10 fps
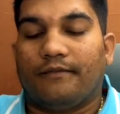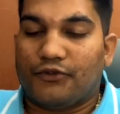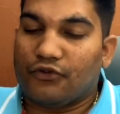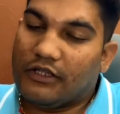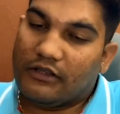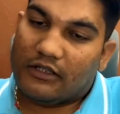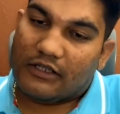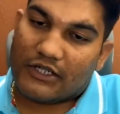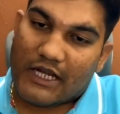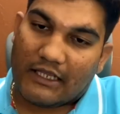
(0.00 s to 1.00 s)
So in the
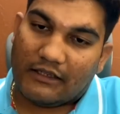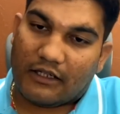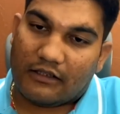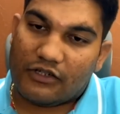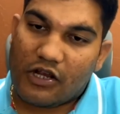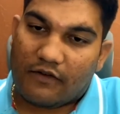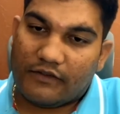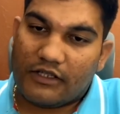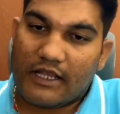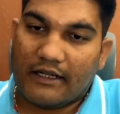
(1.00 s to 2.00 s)
Dashantar Dasha
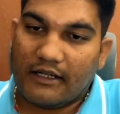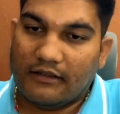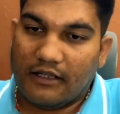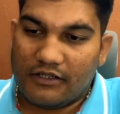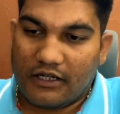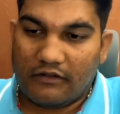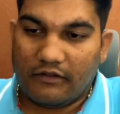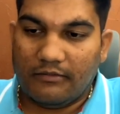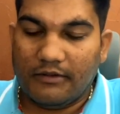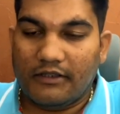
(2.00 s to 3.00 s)
of the Saturn, the result
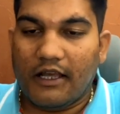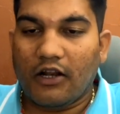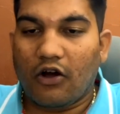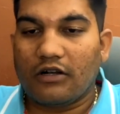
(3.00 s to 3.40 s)
will be there,